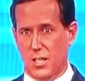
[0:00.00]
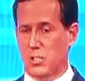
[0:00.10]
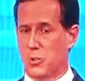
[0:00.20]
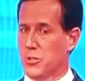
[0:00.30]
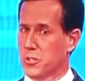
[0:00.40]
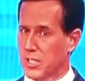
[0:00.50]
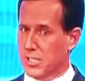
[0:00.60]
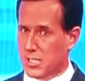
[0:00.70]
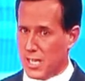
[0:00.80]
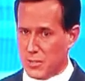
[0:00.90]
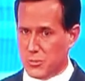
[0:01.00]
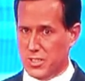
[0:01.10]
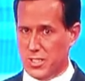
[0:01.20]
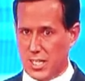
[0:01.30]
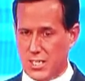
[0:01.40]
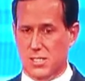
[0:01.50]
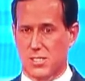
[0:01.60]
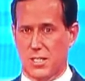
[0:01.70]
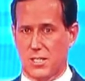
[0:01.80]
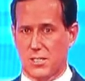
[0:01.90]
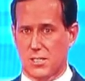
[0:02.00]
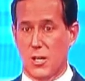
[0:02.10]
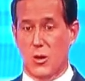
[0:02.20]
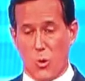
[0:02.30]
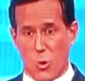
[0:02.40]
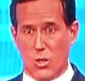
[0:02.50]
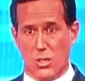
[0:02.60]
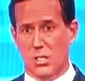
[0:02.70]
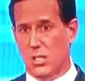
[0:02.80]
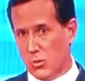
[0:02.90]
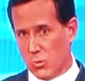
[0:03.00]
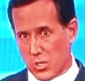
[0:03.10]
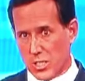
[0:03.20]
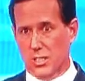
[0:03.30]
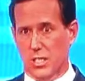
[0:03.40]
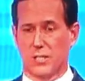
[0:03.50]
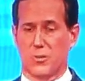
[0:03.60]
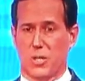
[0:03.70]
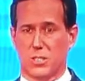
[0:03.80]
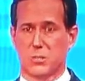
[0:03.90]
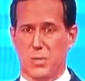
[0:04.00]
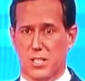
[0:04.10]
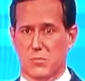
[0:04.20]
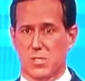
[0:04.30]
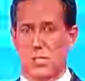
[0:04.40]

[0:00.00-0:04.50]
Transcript: You're either going to side with the United States or we're going to deliver ultimatums.